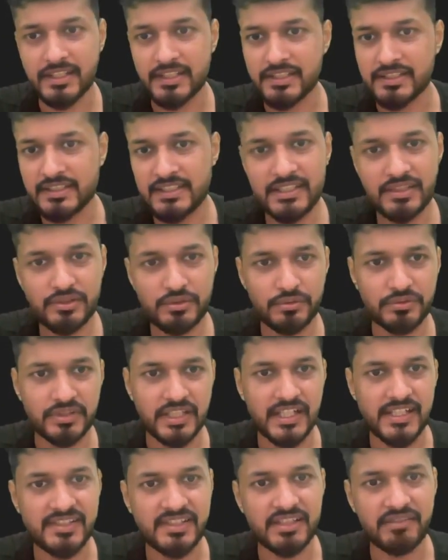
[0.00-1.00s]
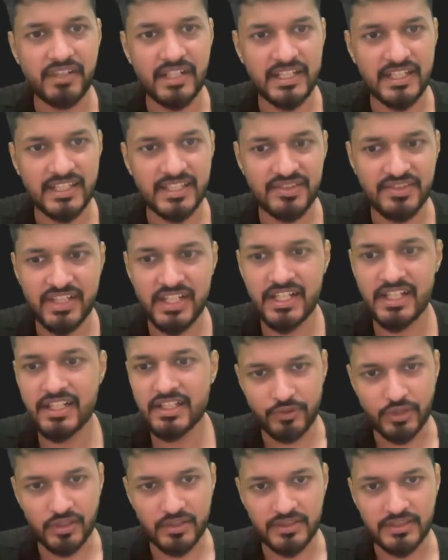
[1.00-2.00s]
these 2 threads in waiting
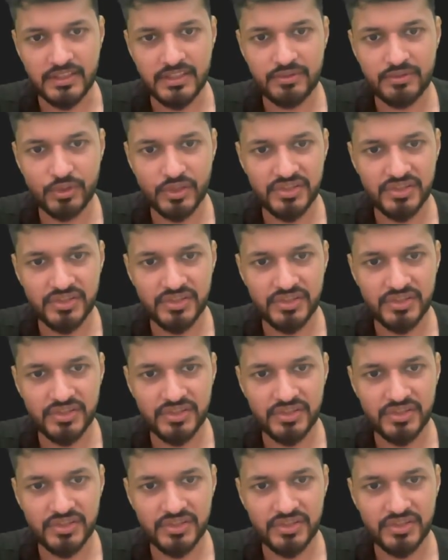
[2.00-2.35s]
state. This